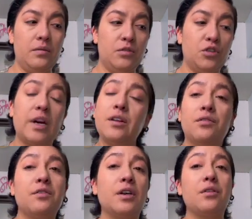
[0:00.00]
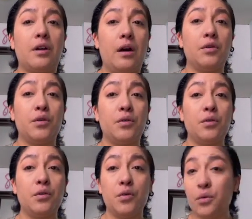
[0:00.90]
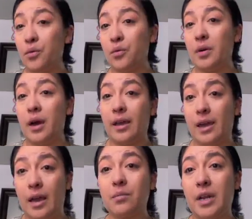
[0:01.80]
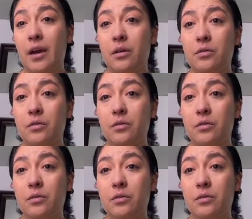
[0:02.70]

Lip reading: trying to figure out who I am now